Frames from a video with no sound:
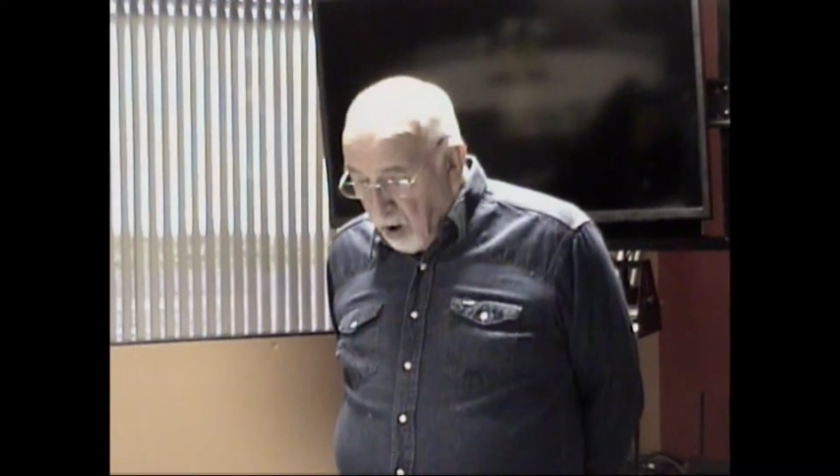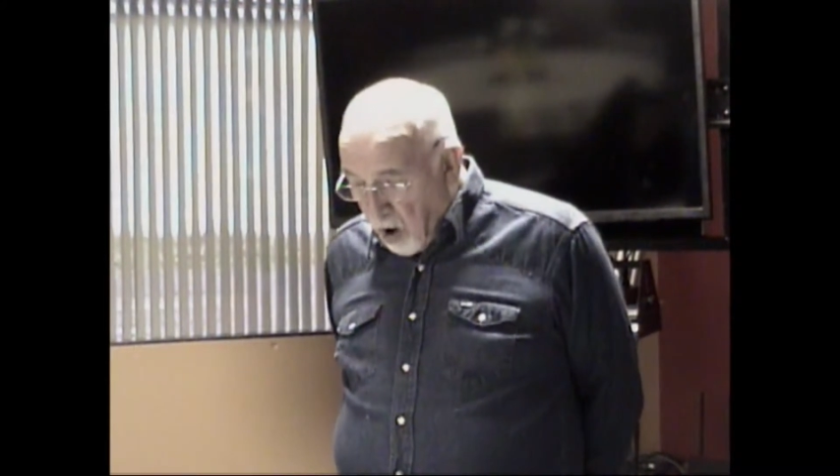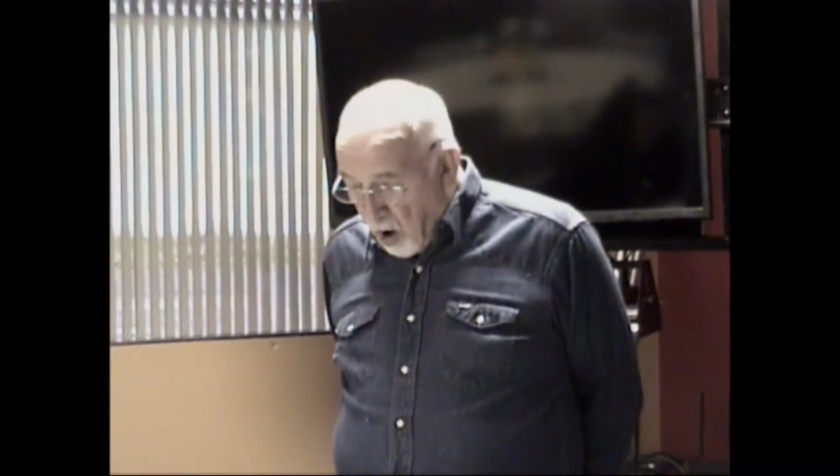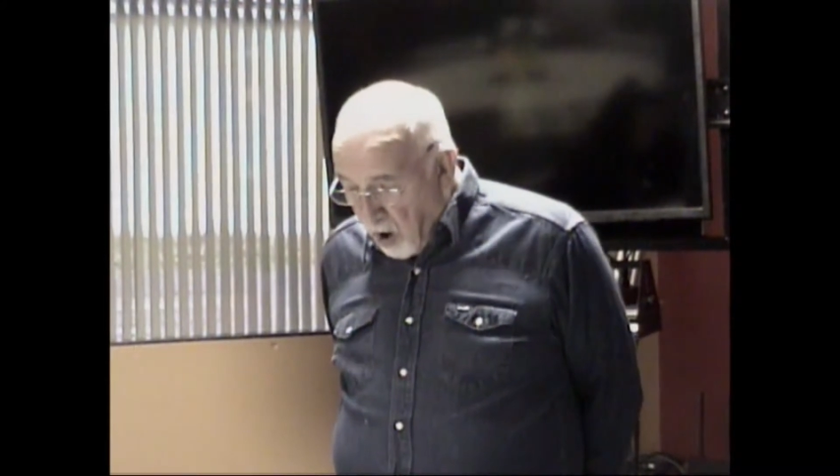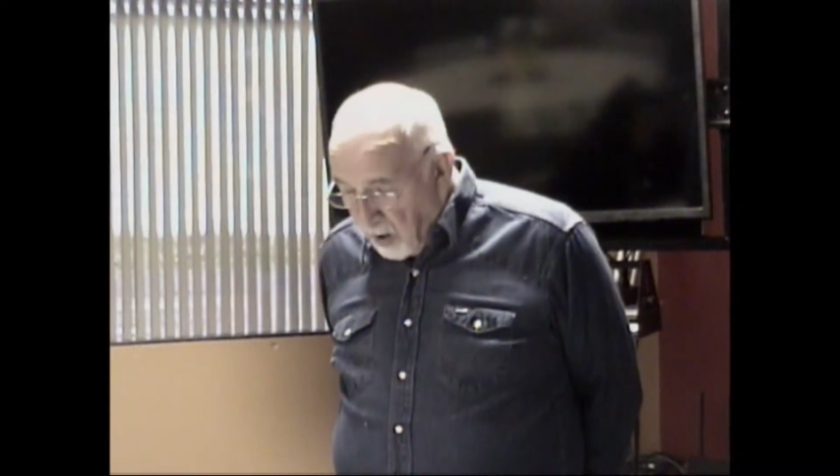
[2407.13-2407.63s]

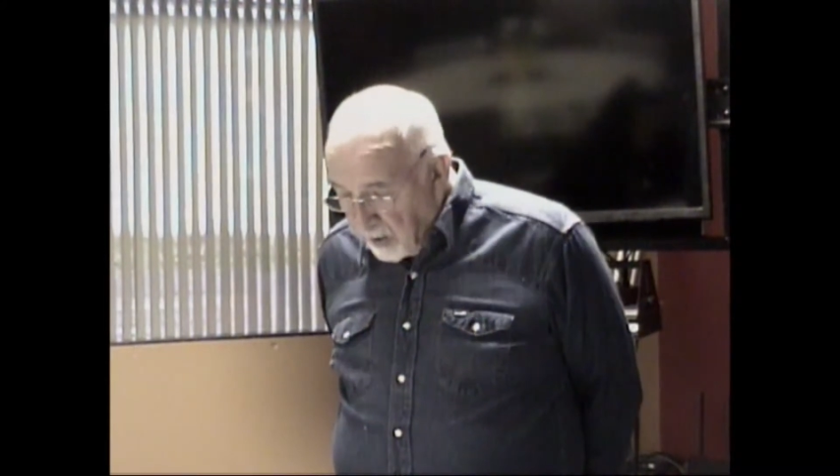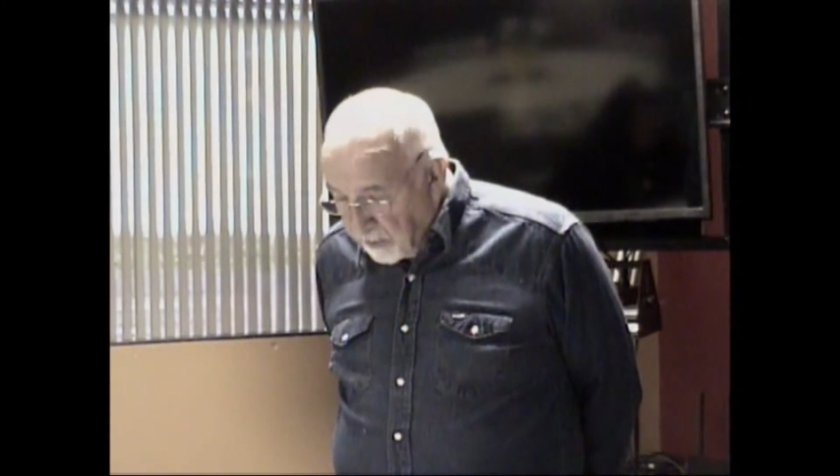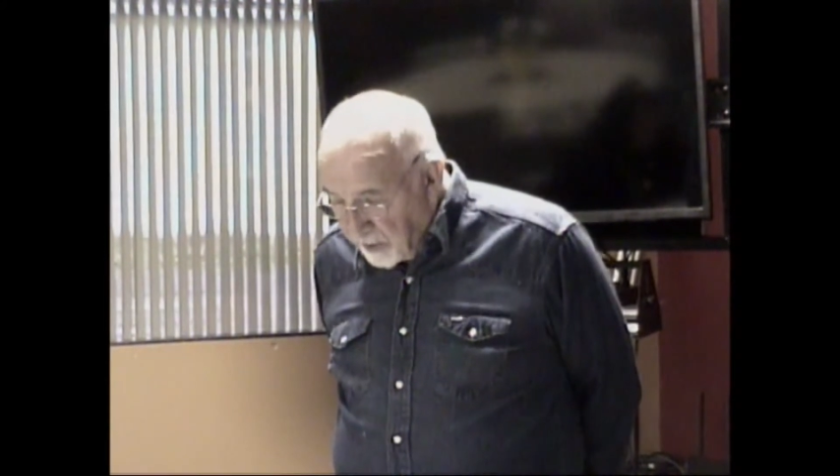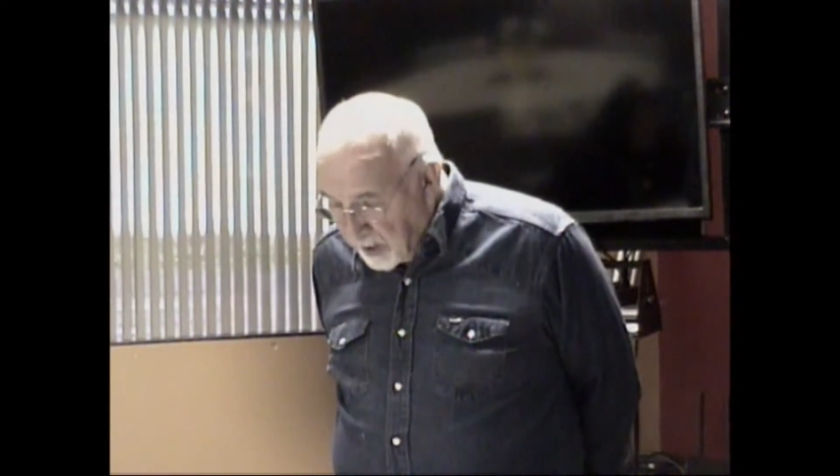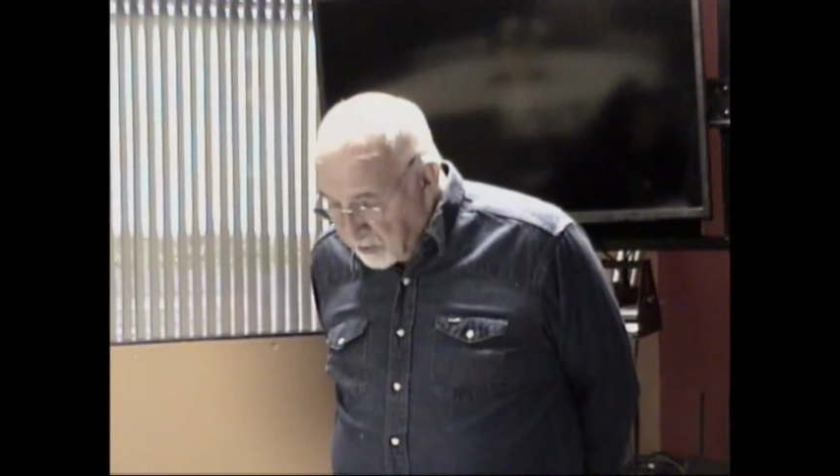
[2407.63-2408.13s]
are
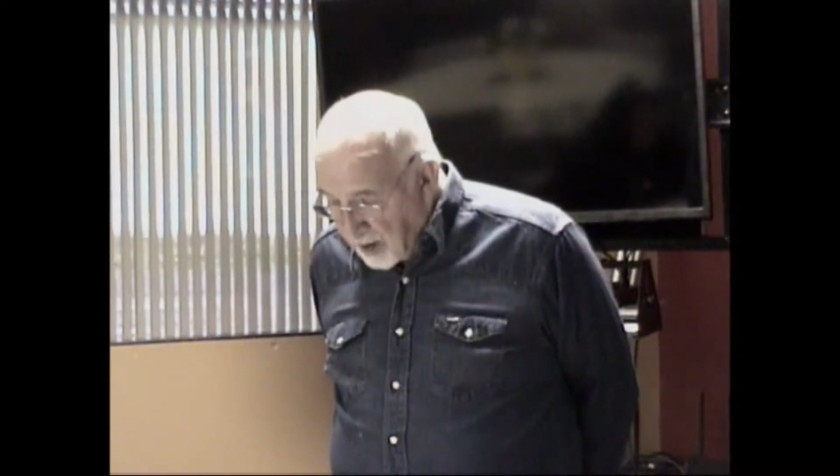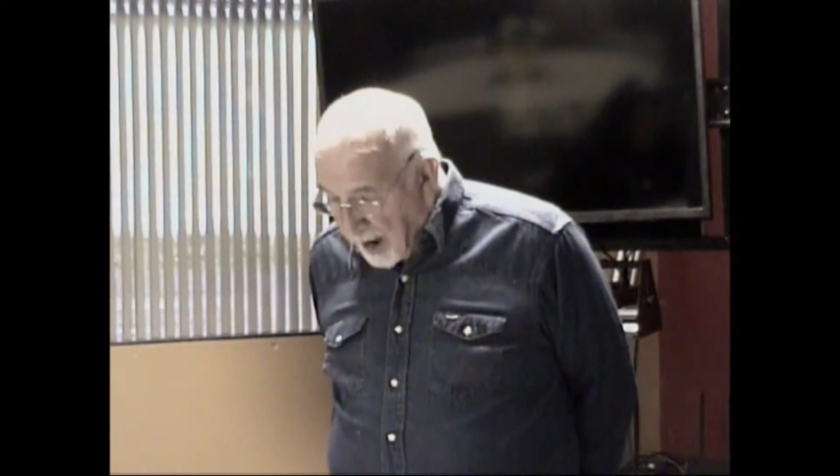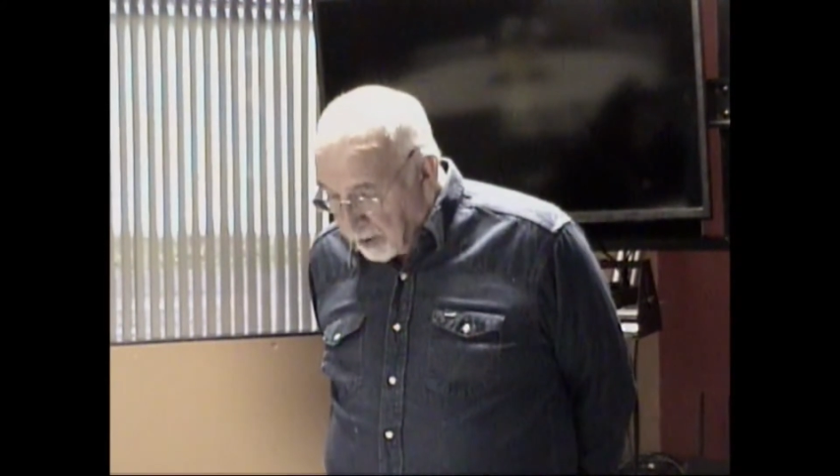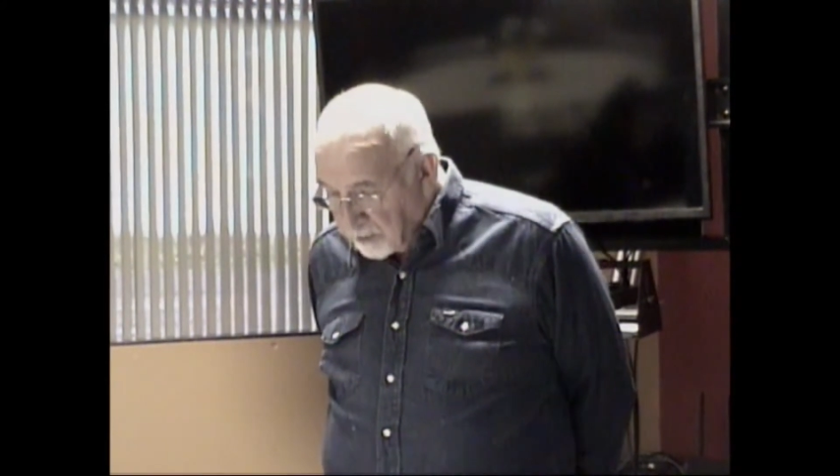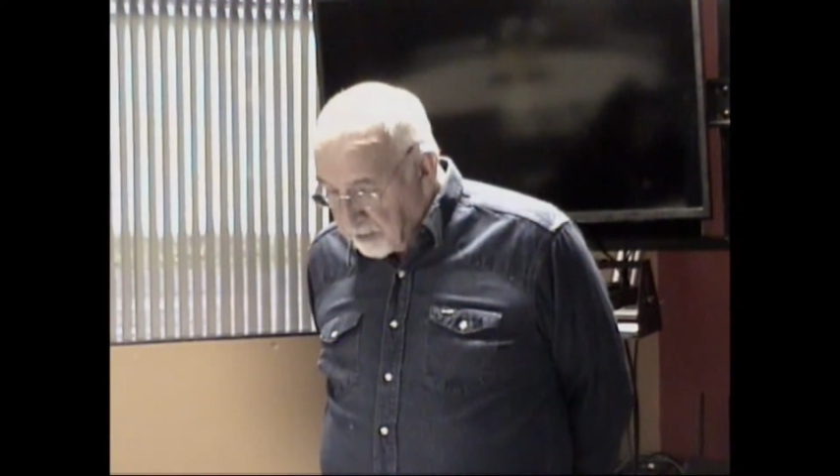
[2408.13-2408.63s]
in these
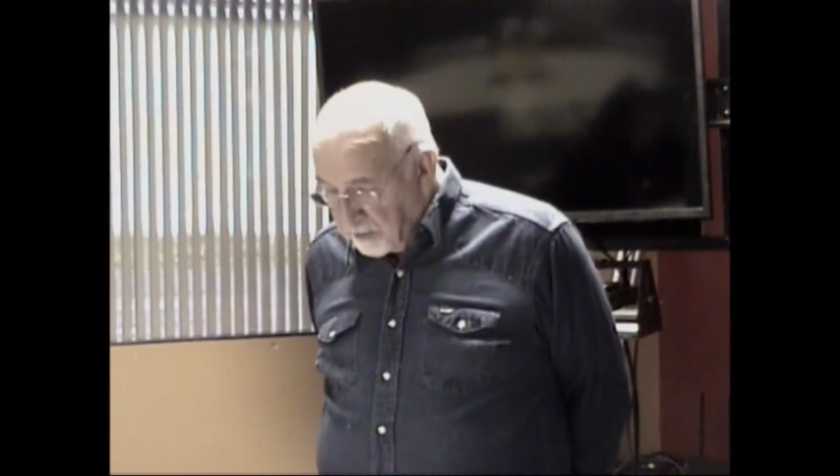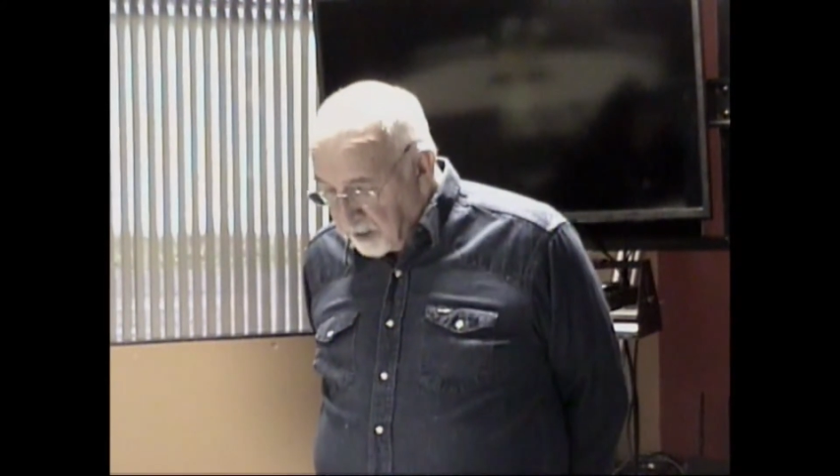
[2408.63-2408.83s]
houses